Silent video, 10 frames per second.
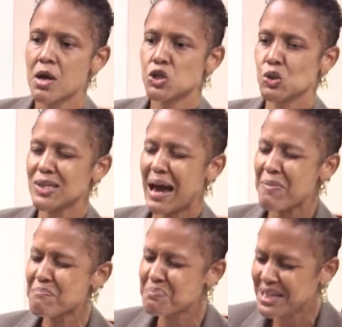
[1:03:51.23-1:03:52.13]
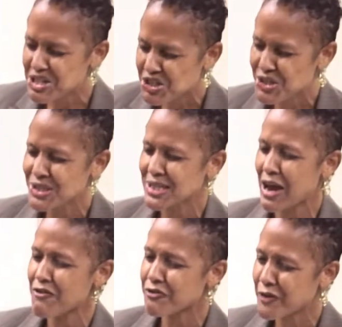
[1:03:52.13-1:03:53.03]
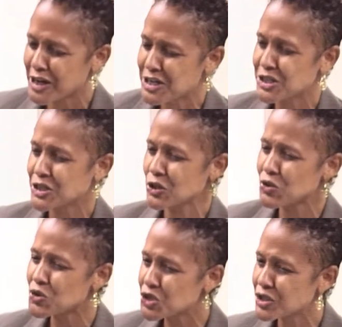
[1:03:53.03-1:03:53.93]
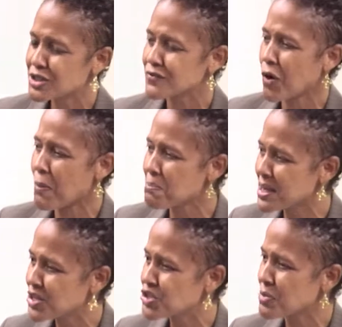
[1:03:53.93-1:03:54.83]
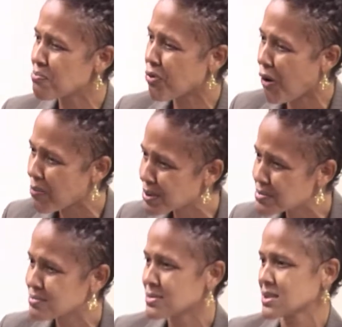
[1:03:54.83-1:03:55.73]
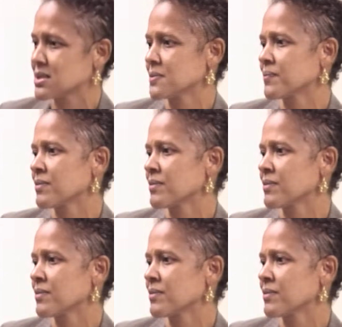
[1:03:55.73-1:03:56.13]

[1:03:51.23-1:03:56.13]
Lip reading: so that Bajans can find solutions for Bajan problems.